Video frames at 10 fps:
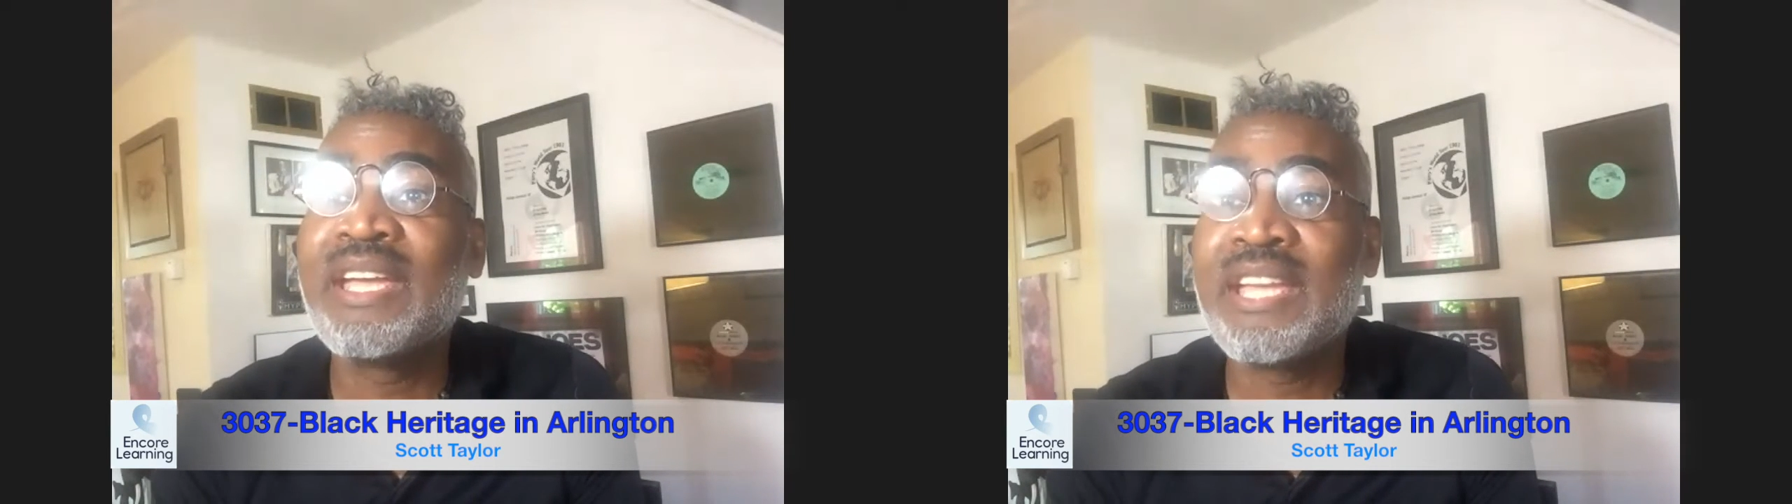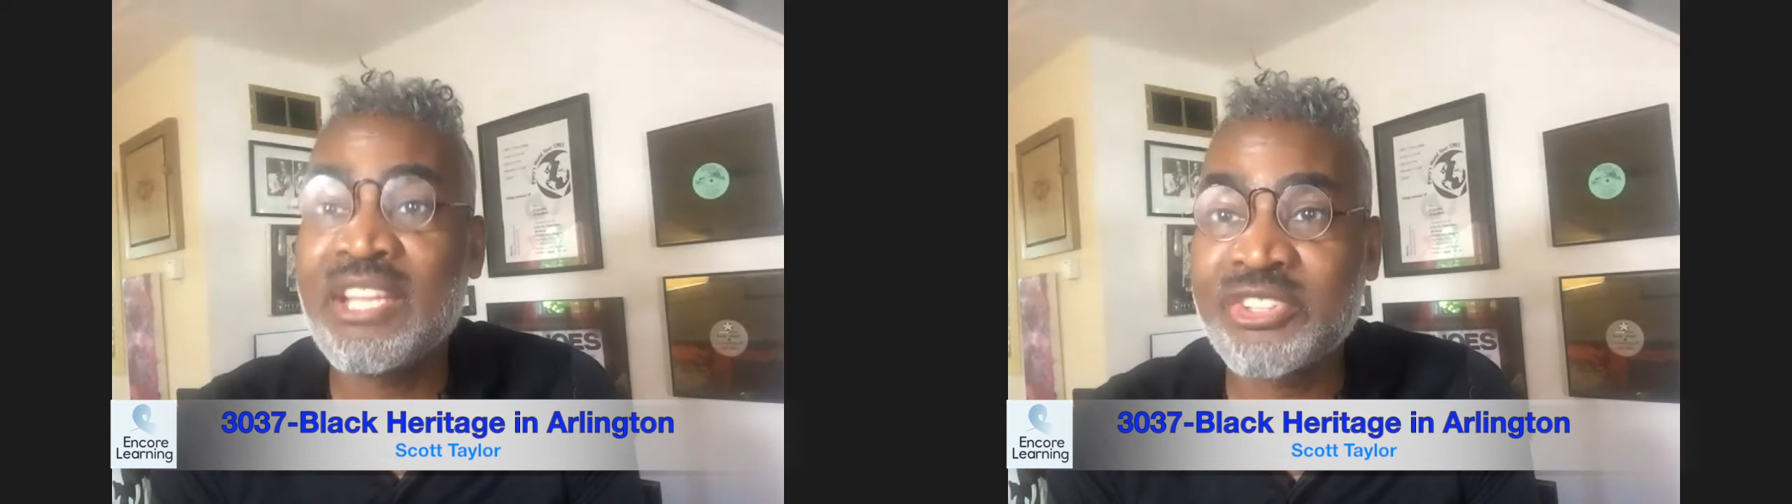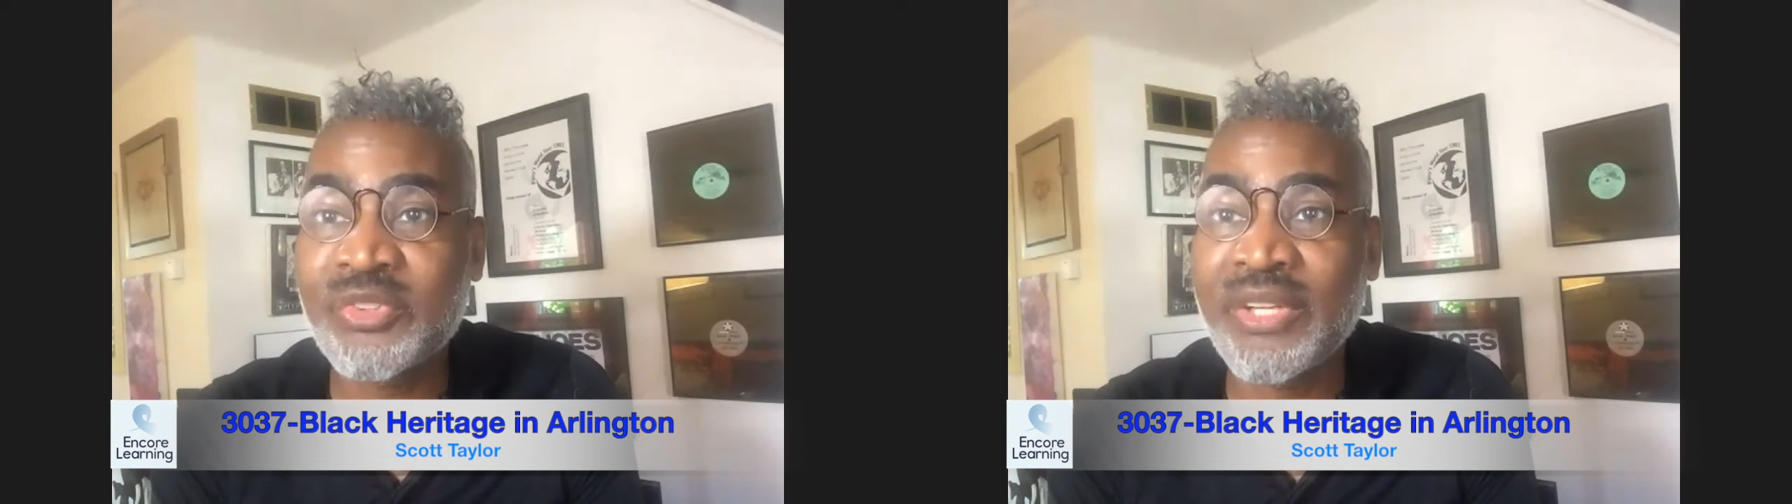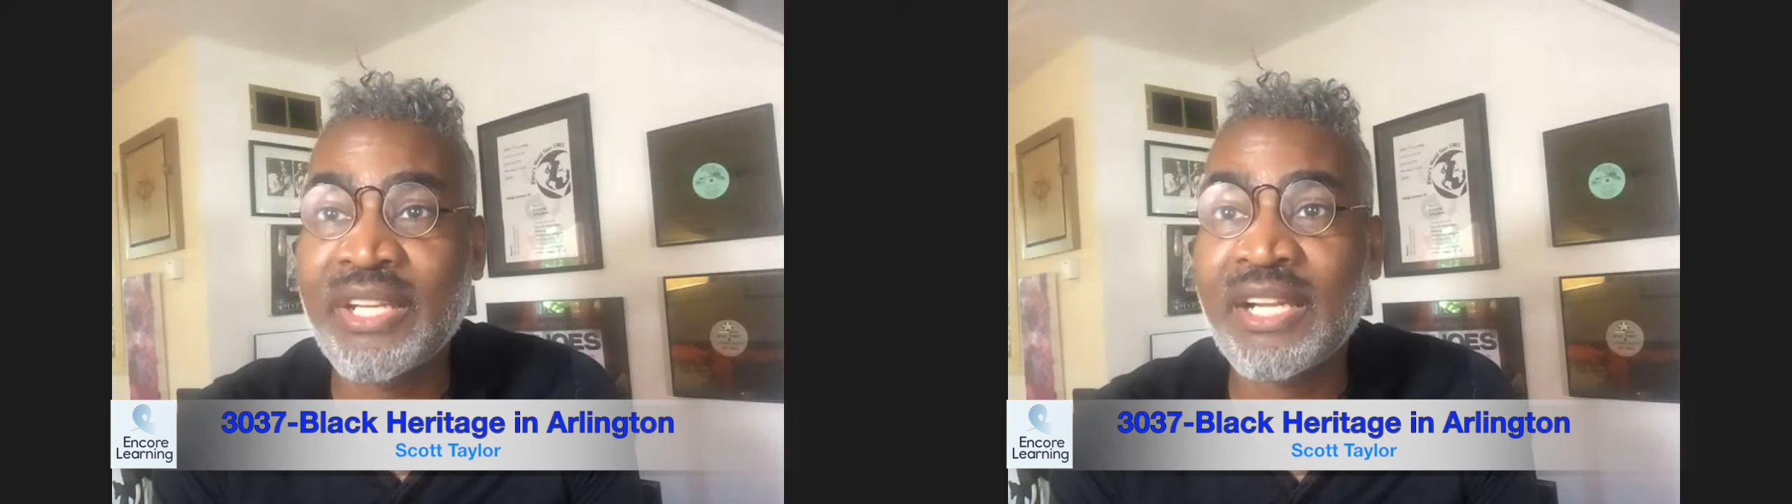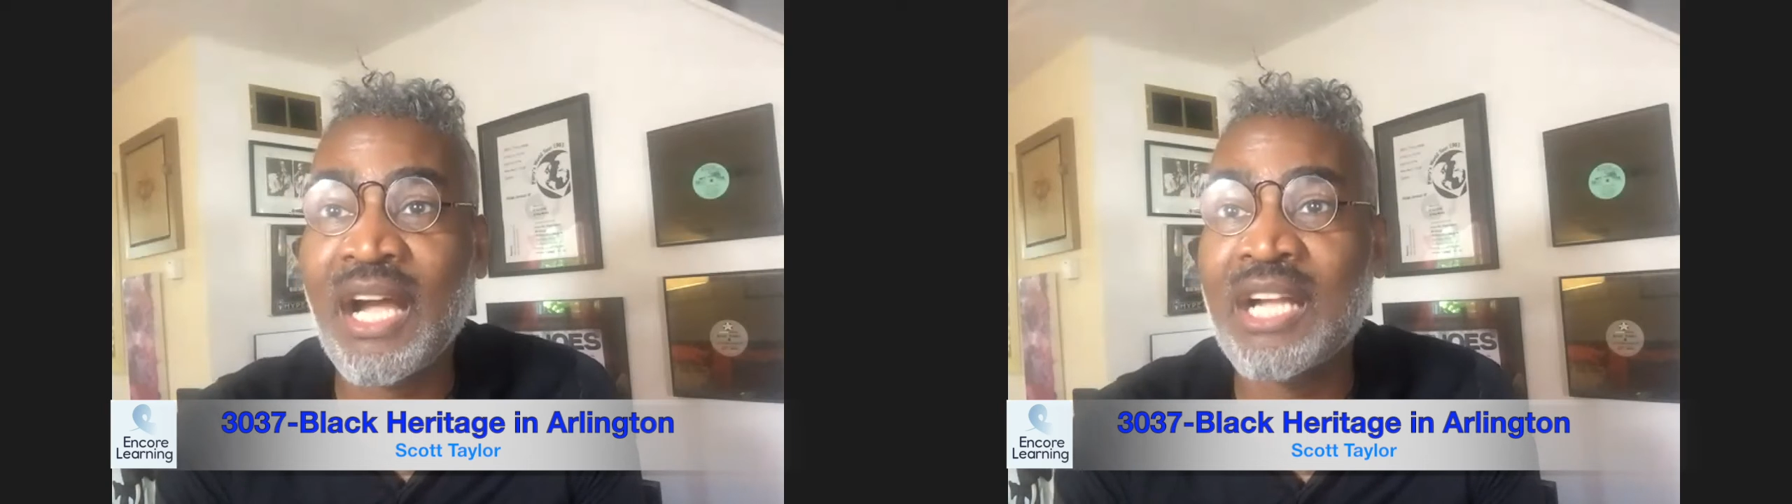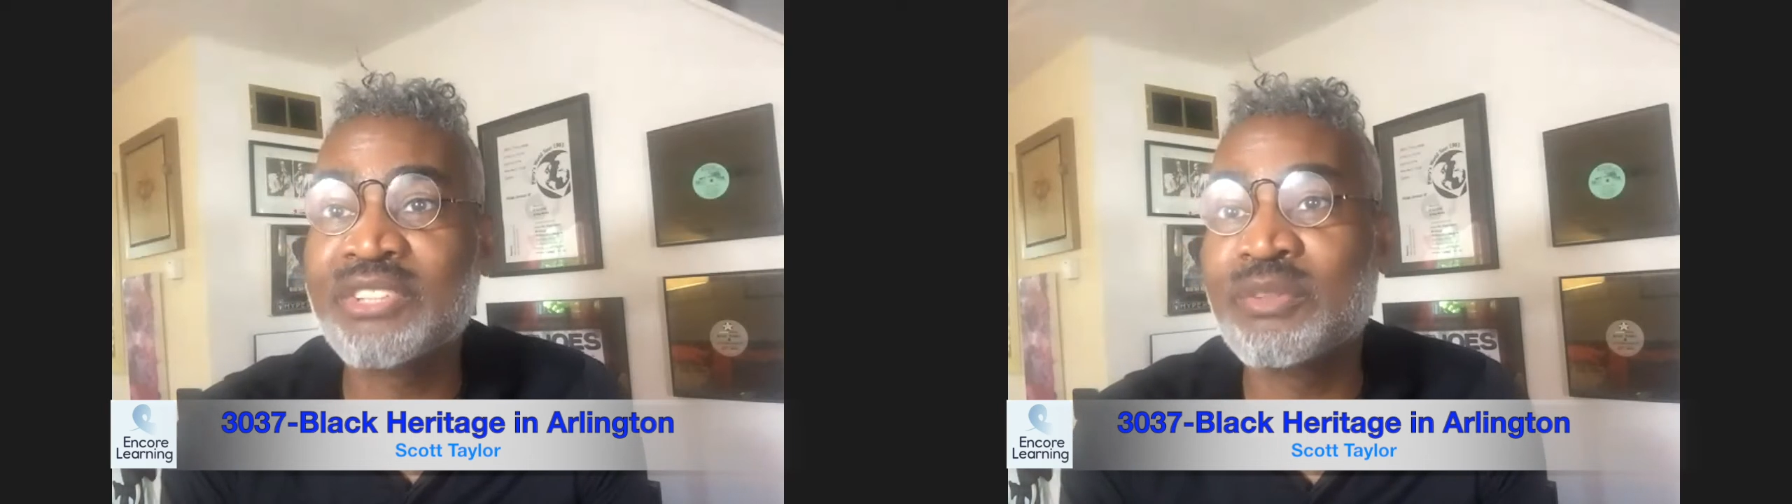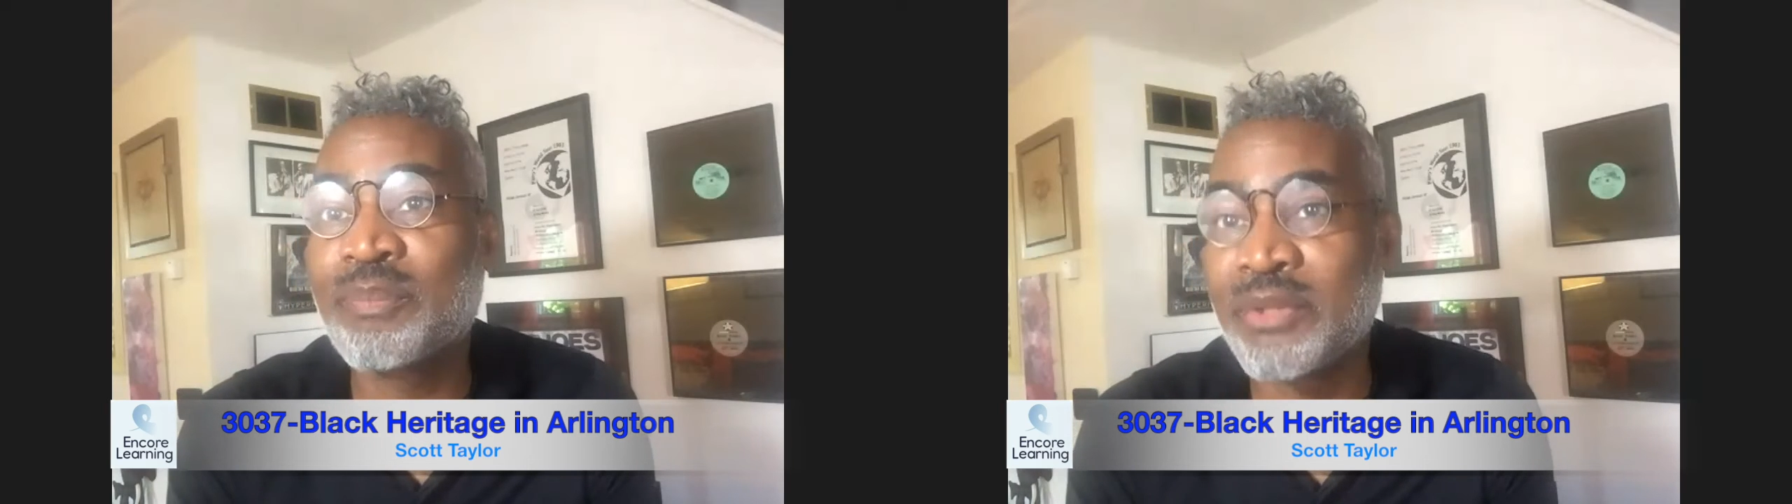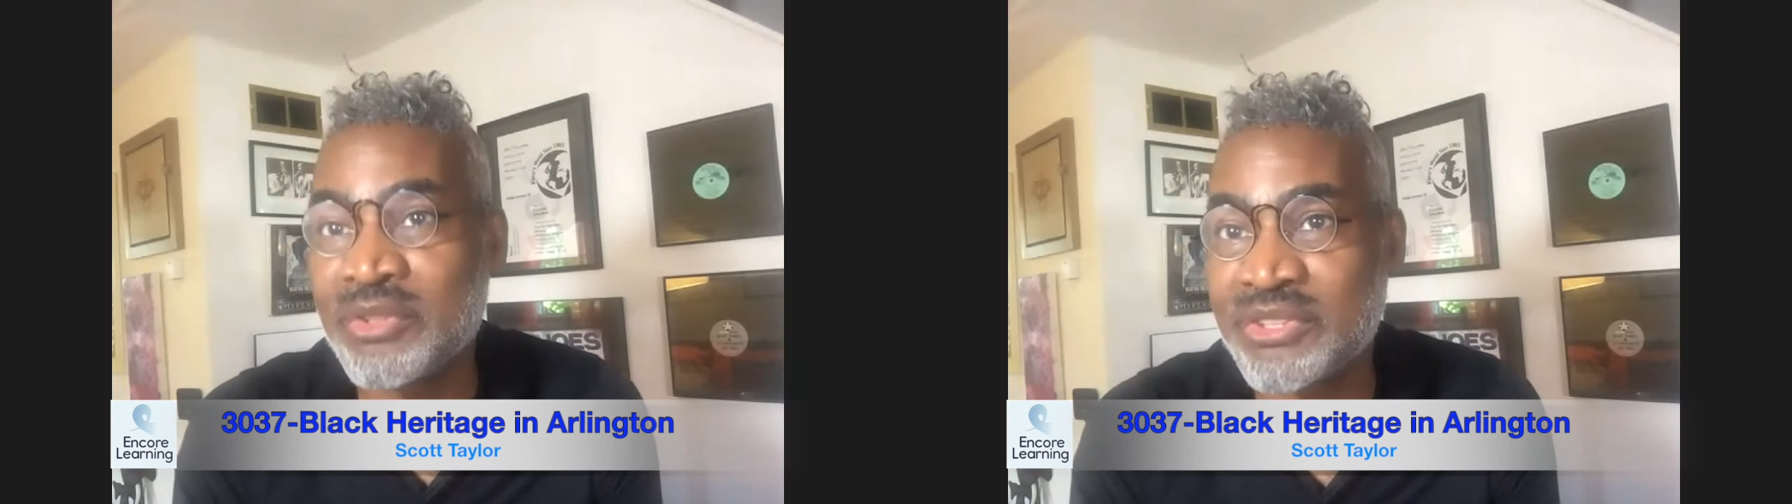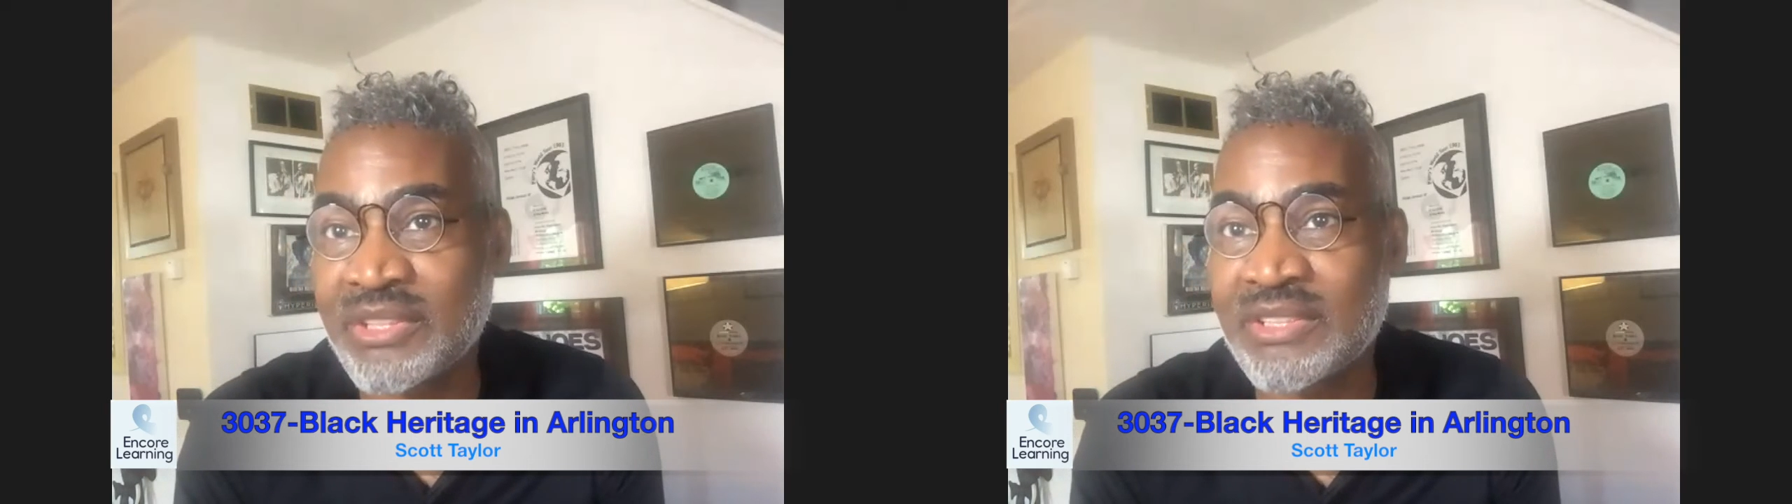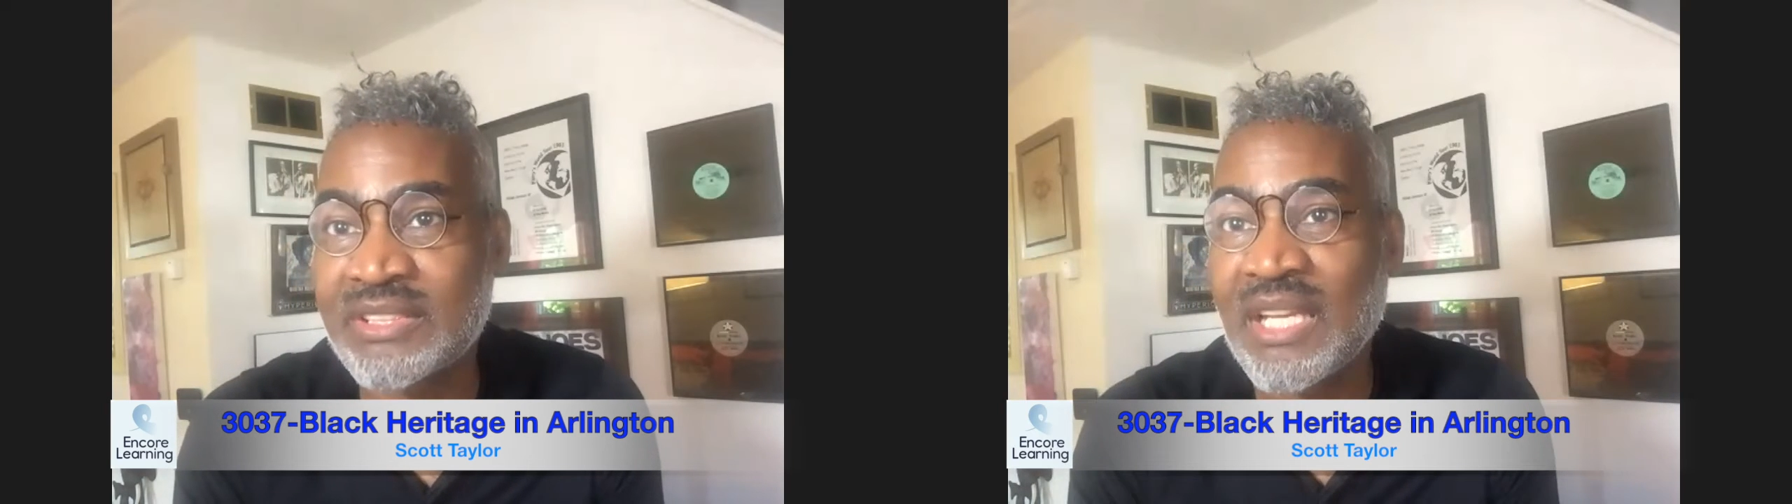history and
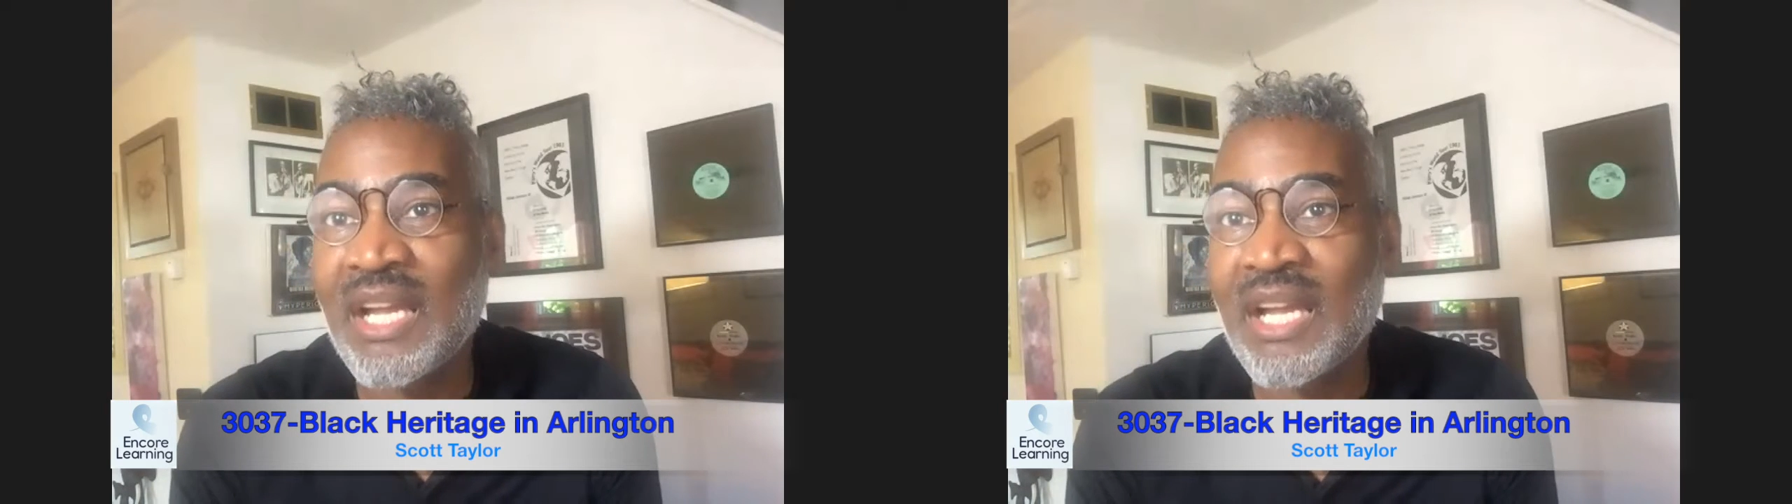contributions